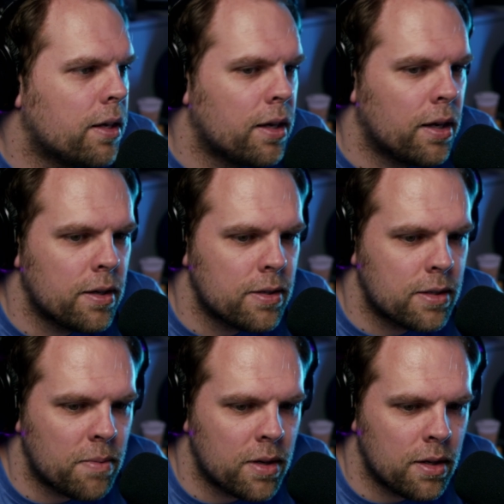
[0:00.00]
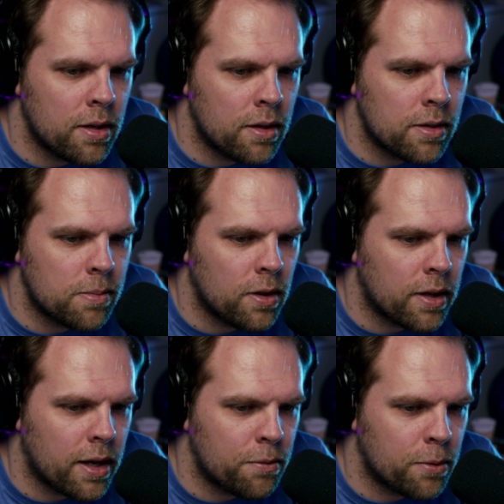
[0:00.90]
this is something to
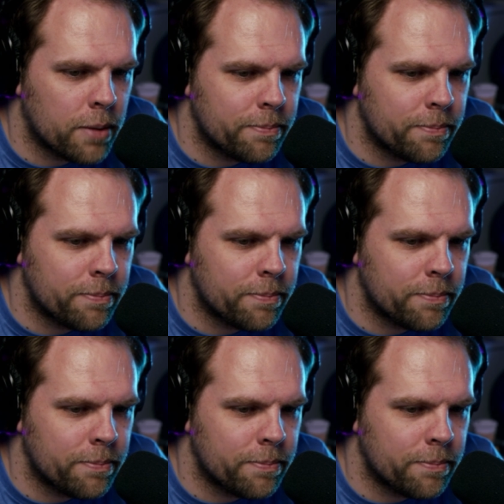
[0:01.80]
look out for.